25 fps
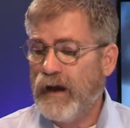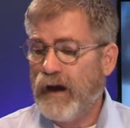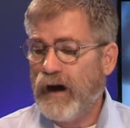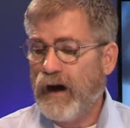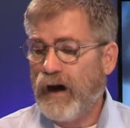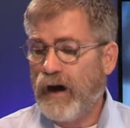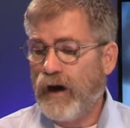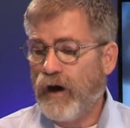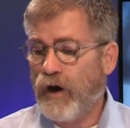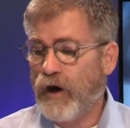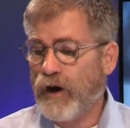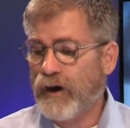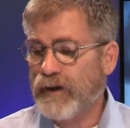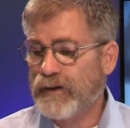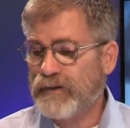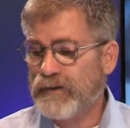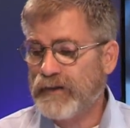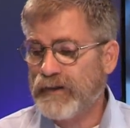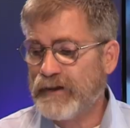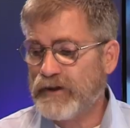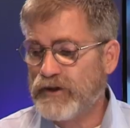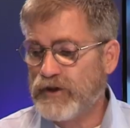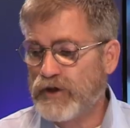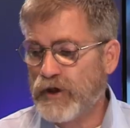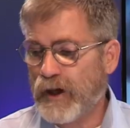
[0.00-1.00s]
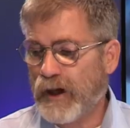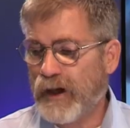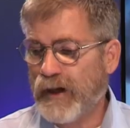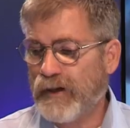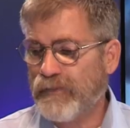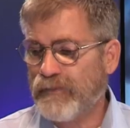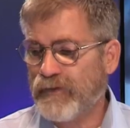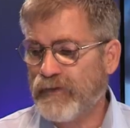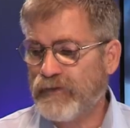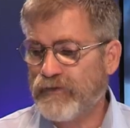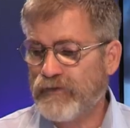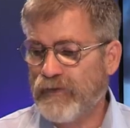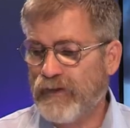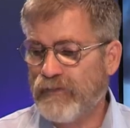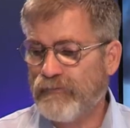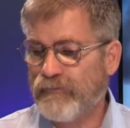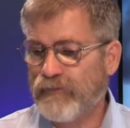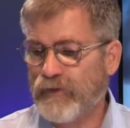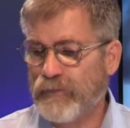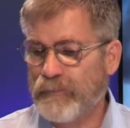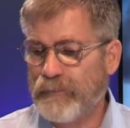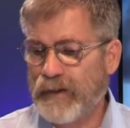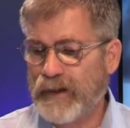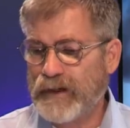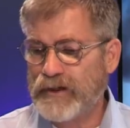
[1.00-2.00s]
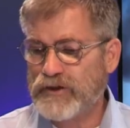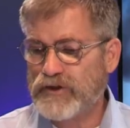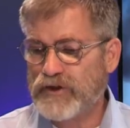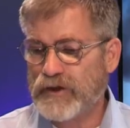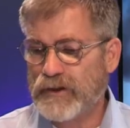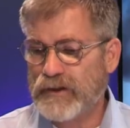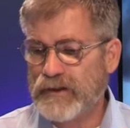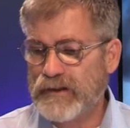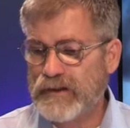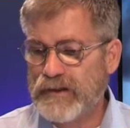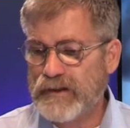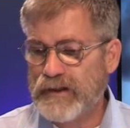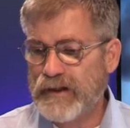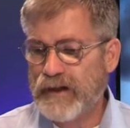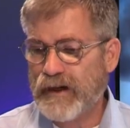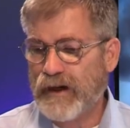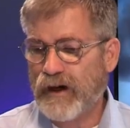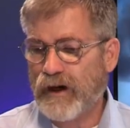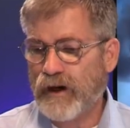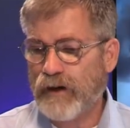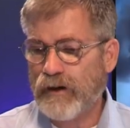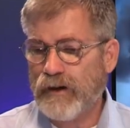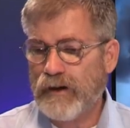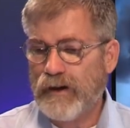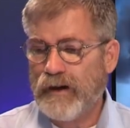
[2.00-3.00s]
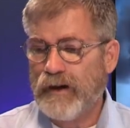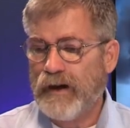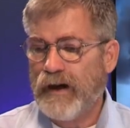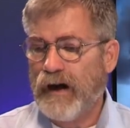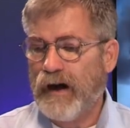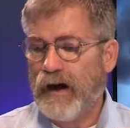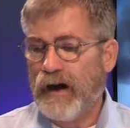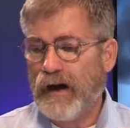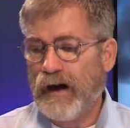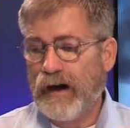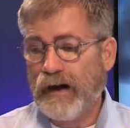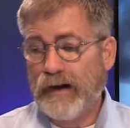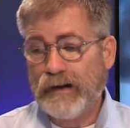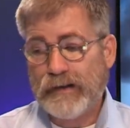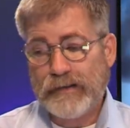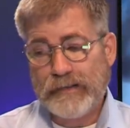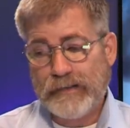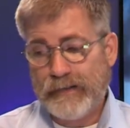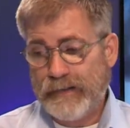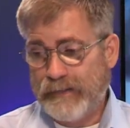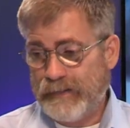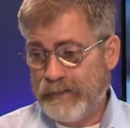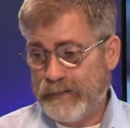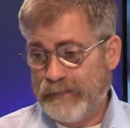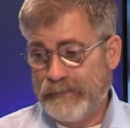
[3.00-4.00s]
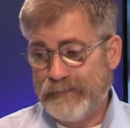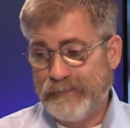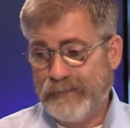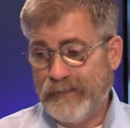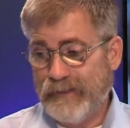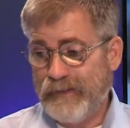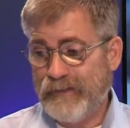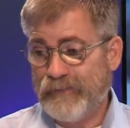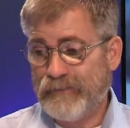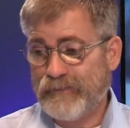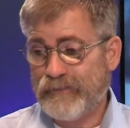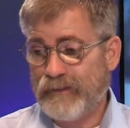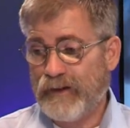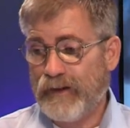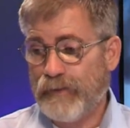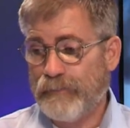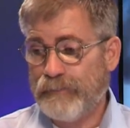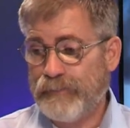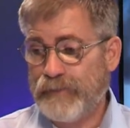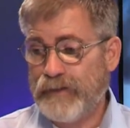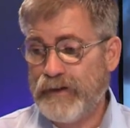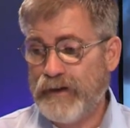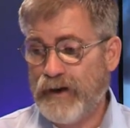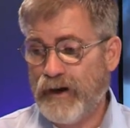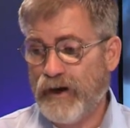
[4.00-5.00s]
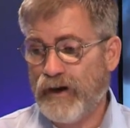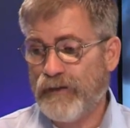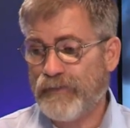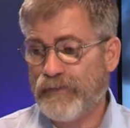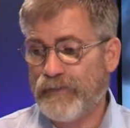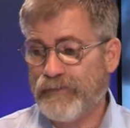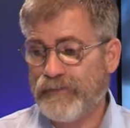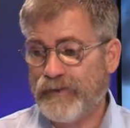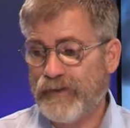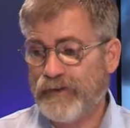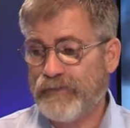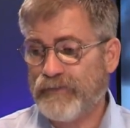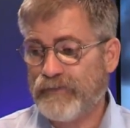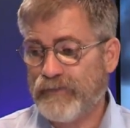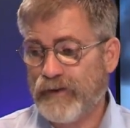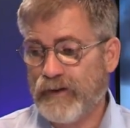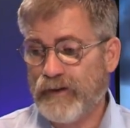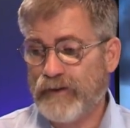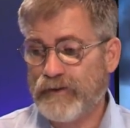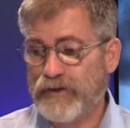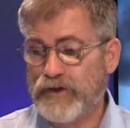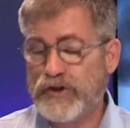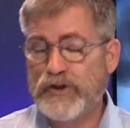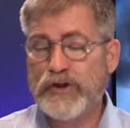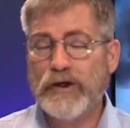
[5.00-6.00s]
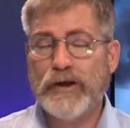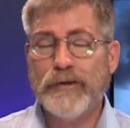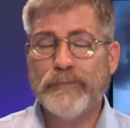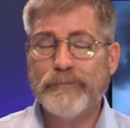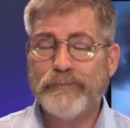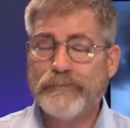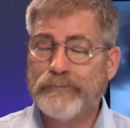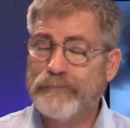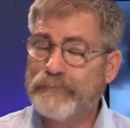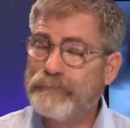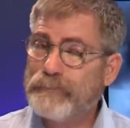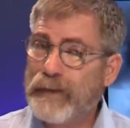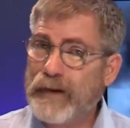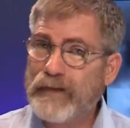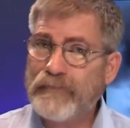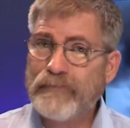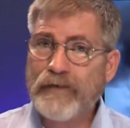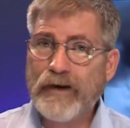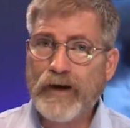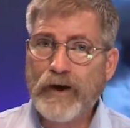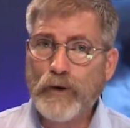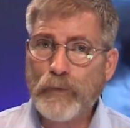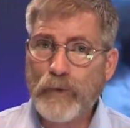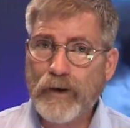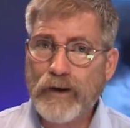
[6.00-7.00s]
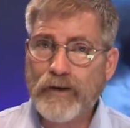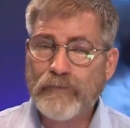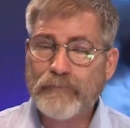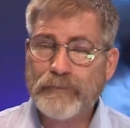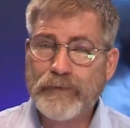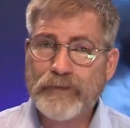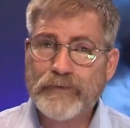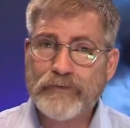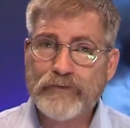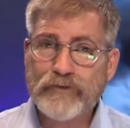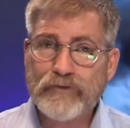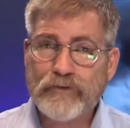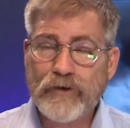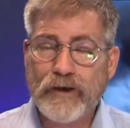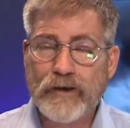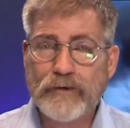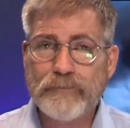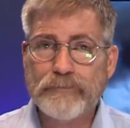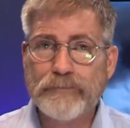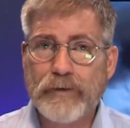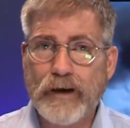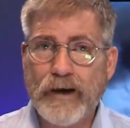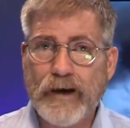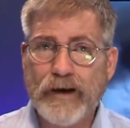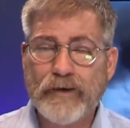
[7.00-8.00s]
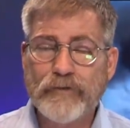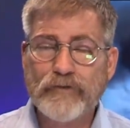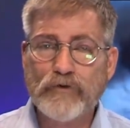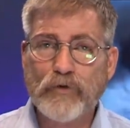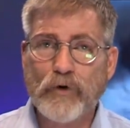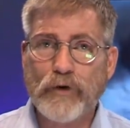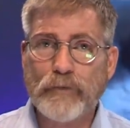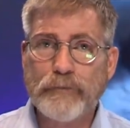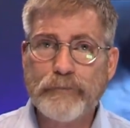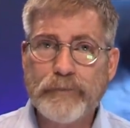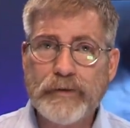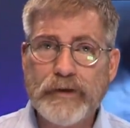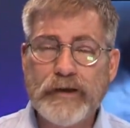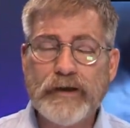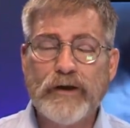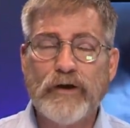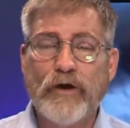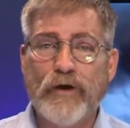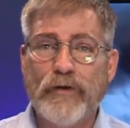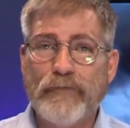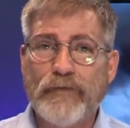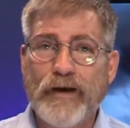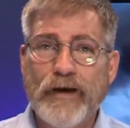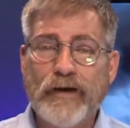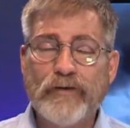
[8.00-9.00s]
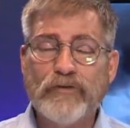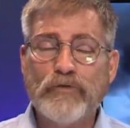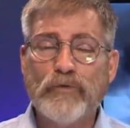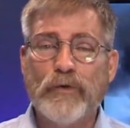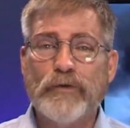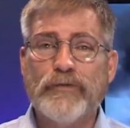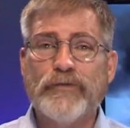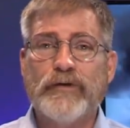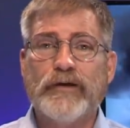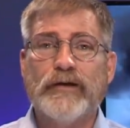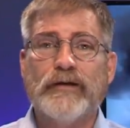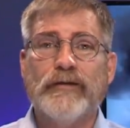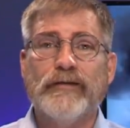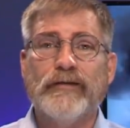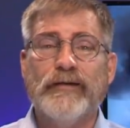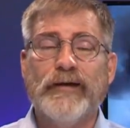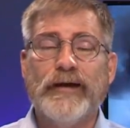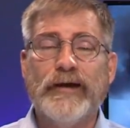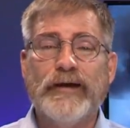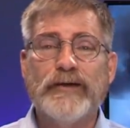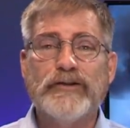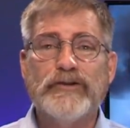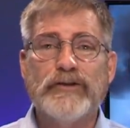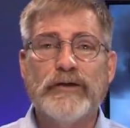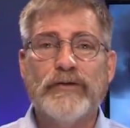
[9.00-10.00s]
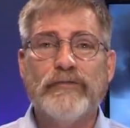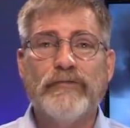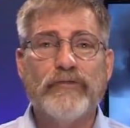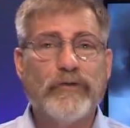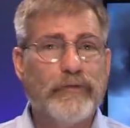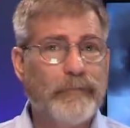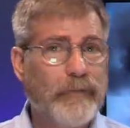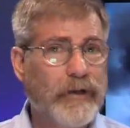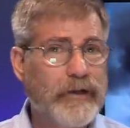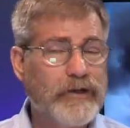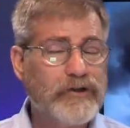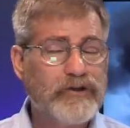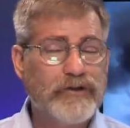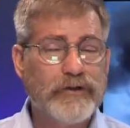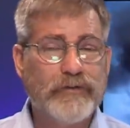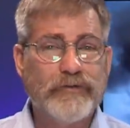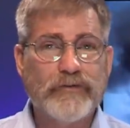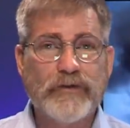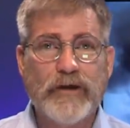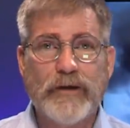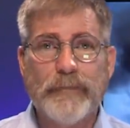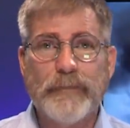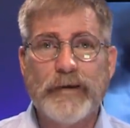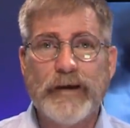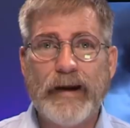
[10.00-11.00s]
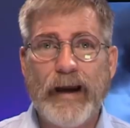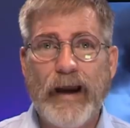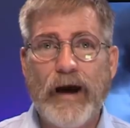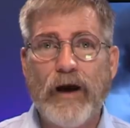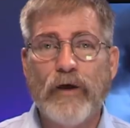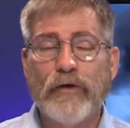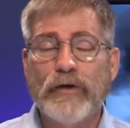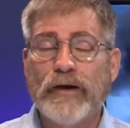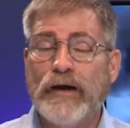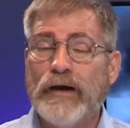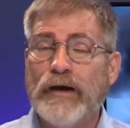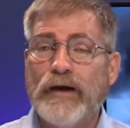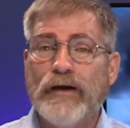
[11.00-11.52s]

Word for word: RT sharing this information here, and it does appear that this ship may very well have been struck by a torpedo, and that's what the alleged information is coming out.